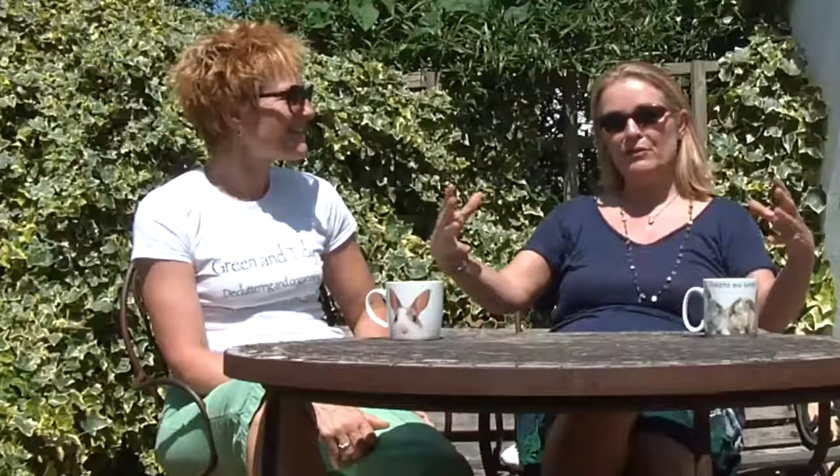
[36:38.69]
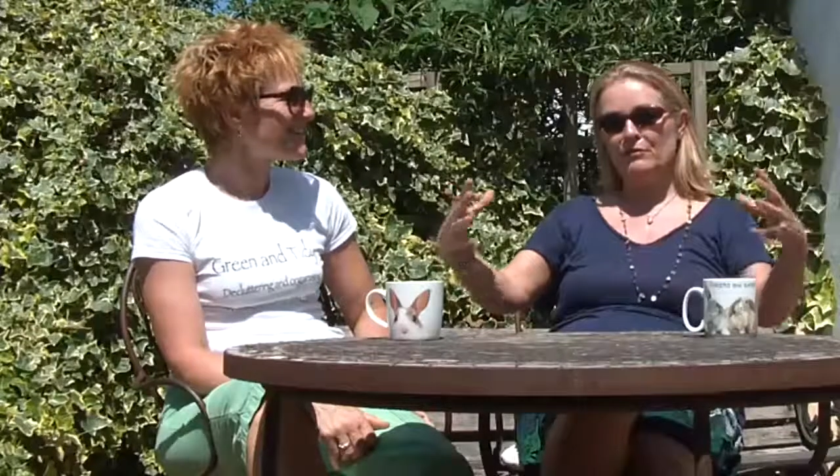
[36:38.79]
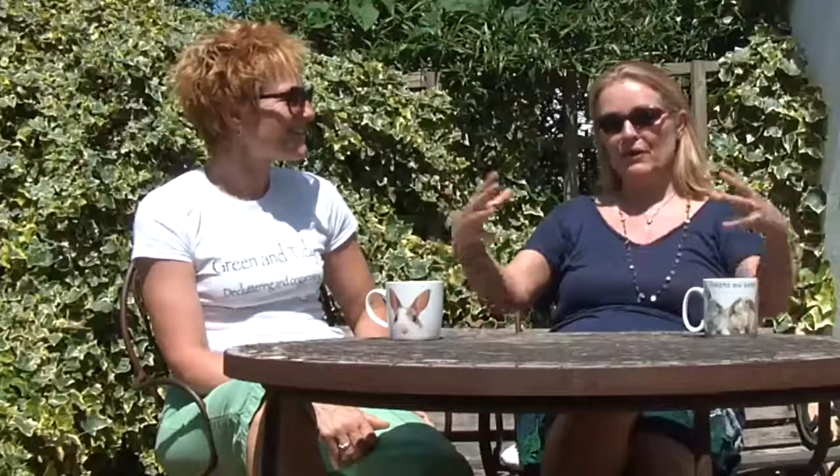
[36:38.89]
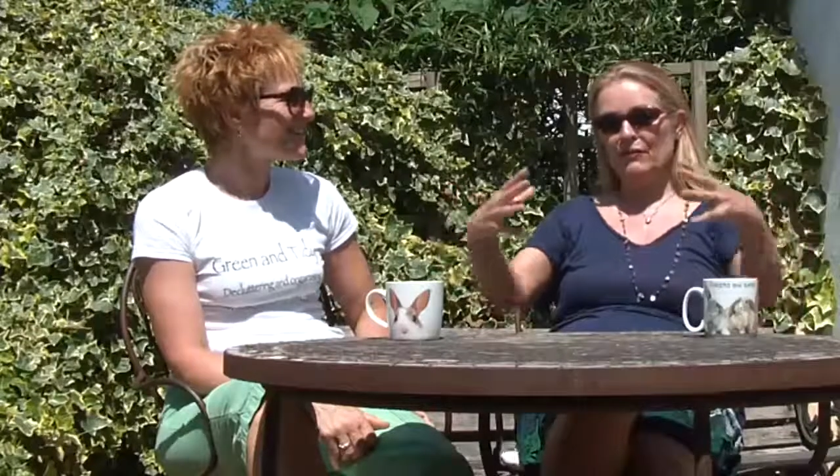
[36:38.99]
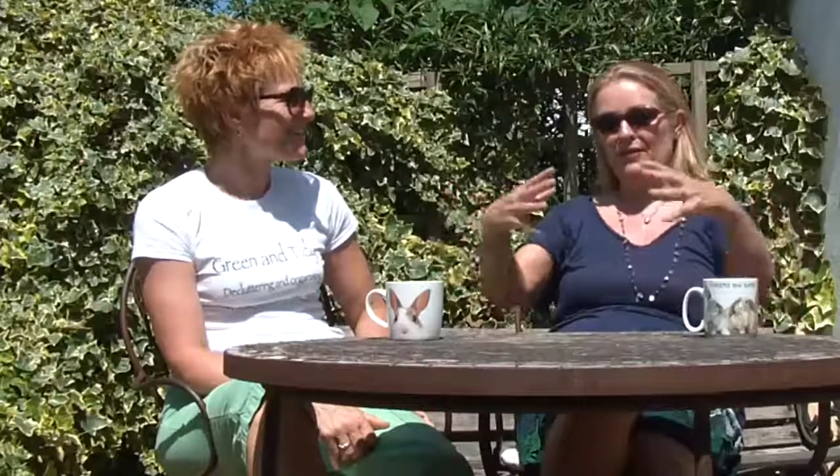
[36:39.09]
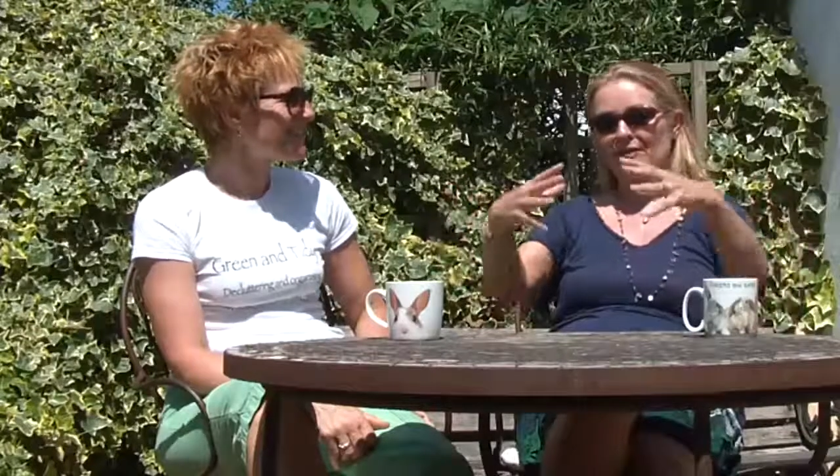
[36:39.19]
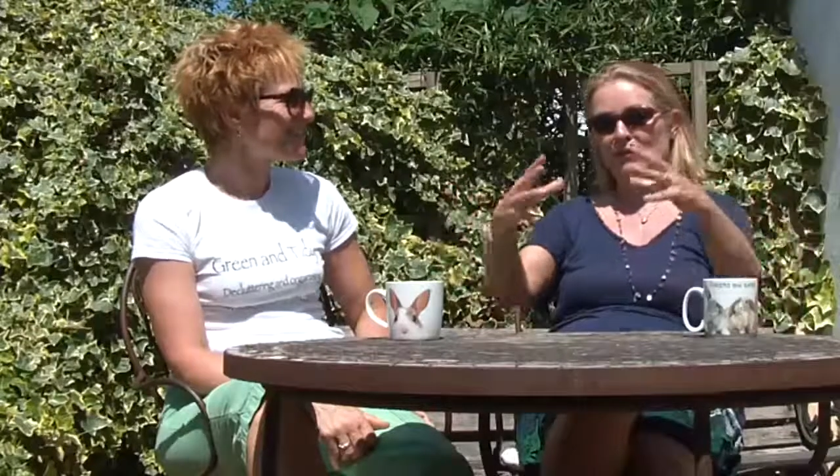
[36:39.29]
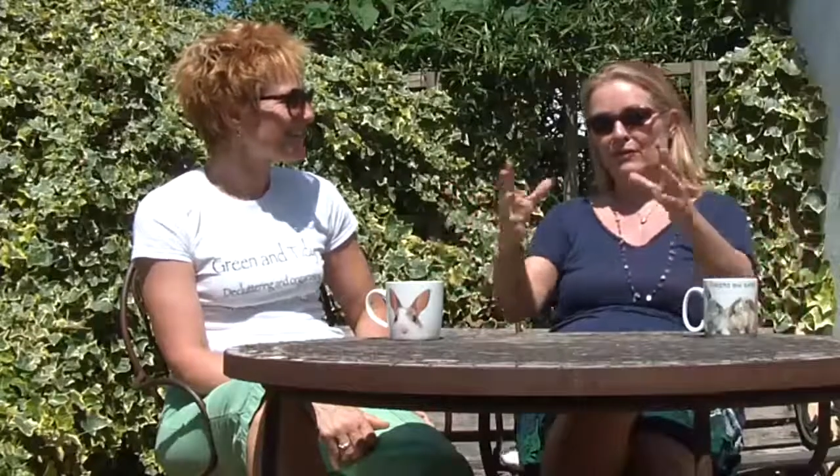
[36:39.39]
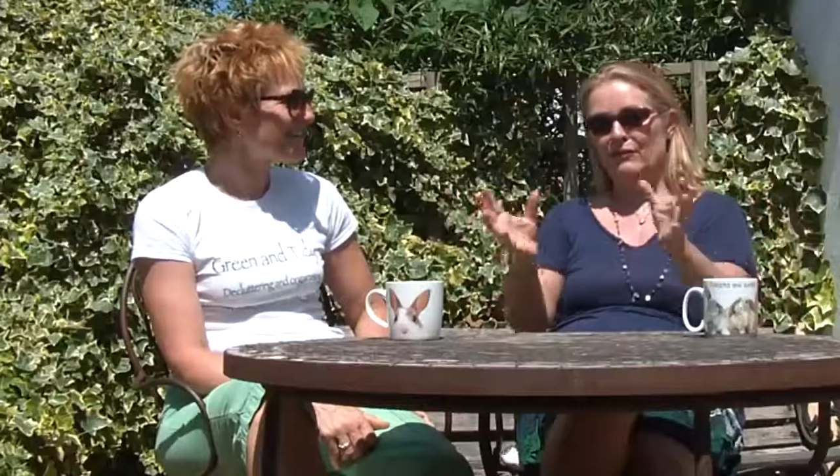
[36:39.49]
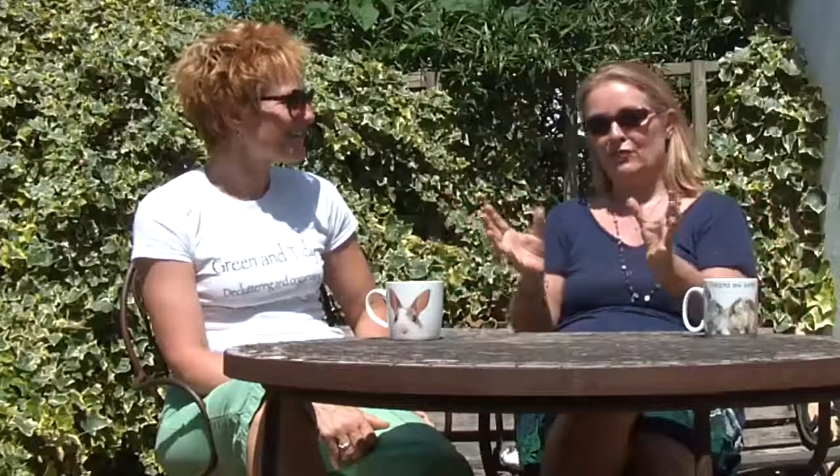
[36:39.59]
themselves in this
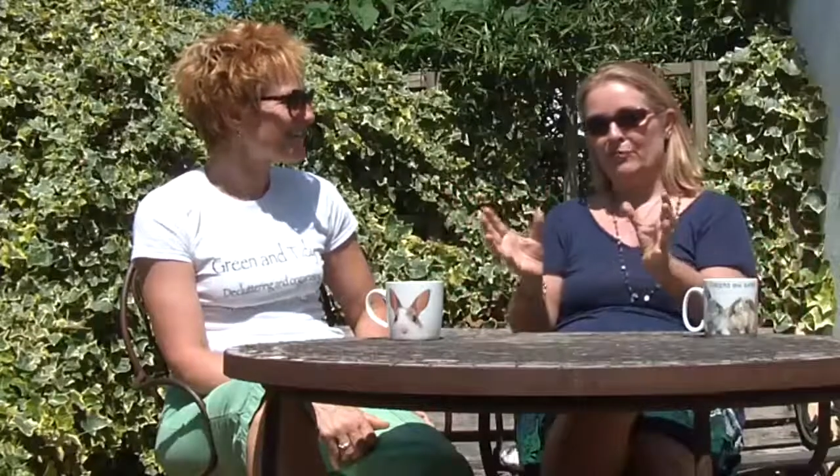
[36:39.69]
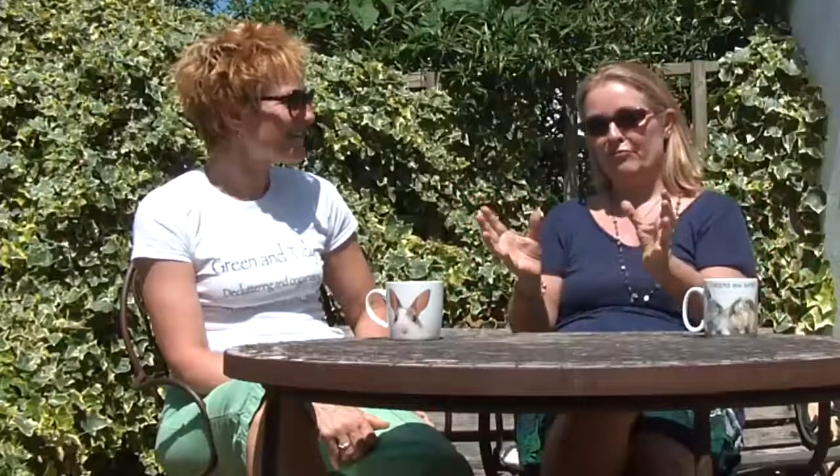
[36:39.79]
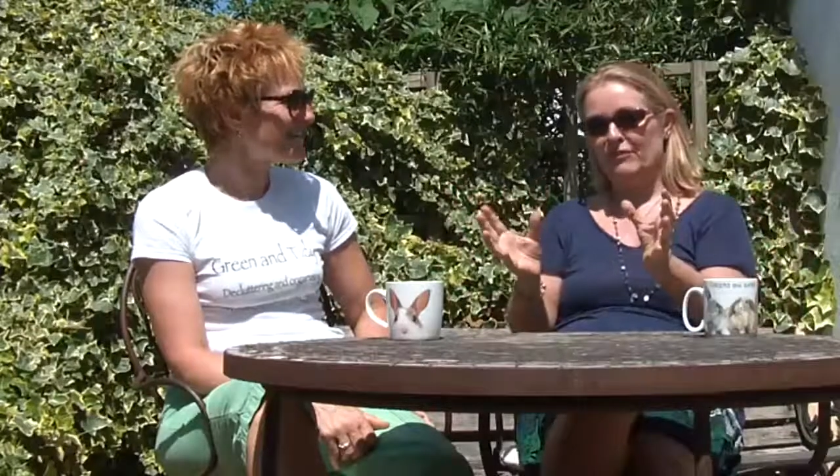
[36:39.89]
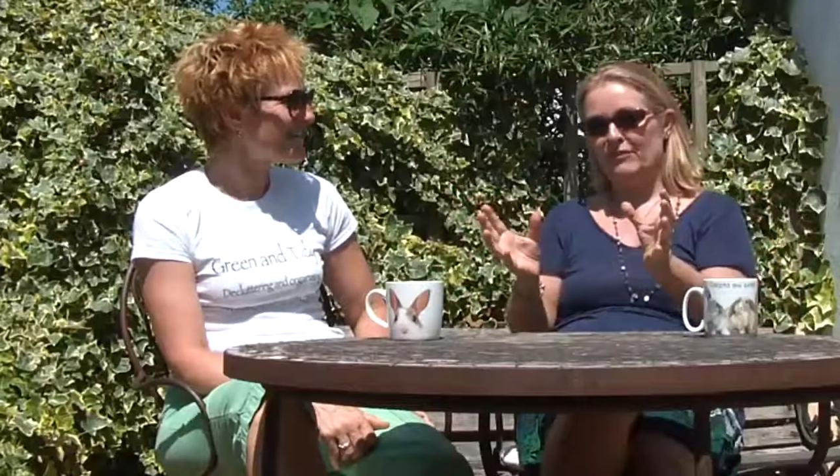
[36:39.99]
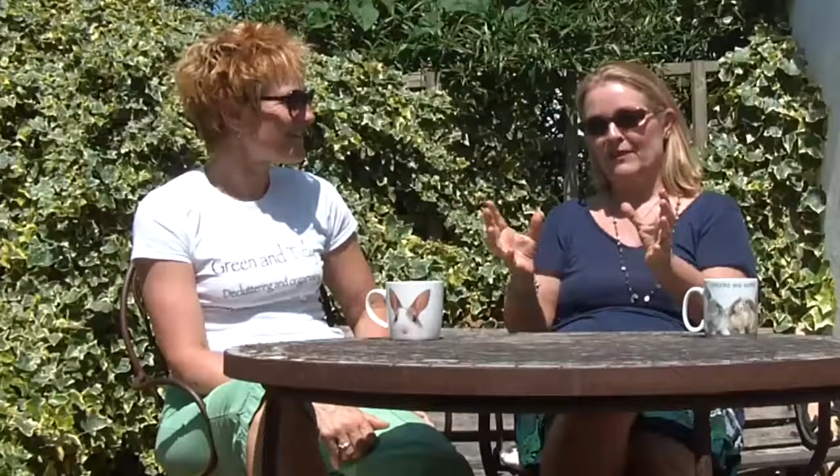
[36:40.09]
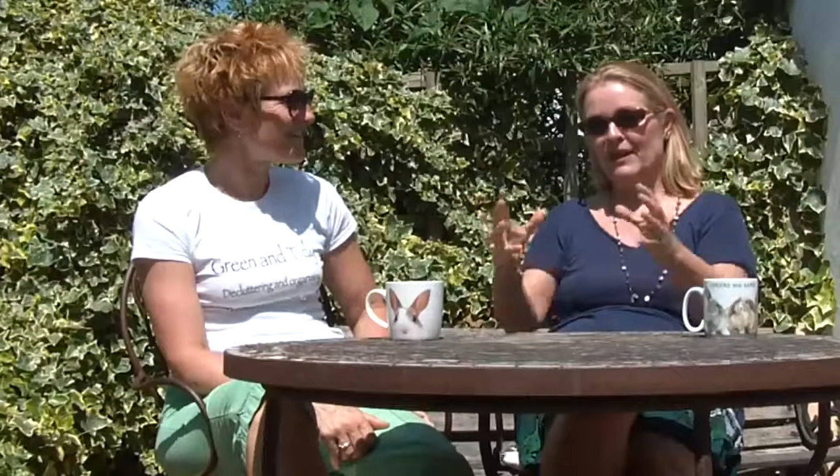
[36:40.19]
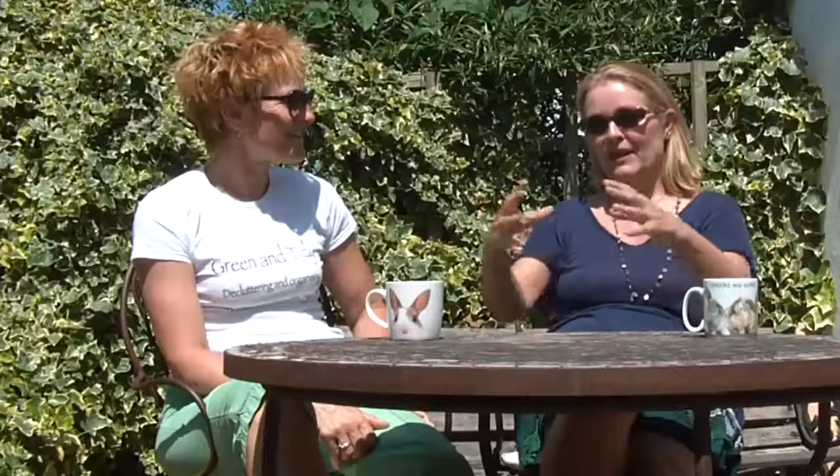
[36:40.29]
artificial prison.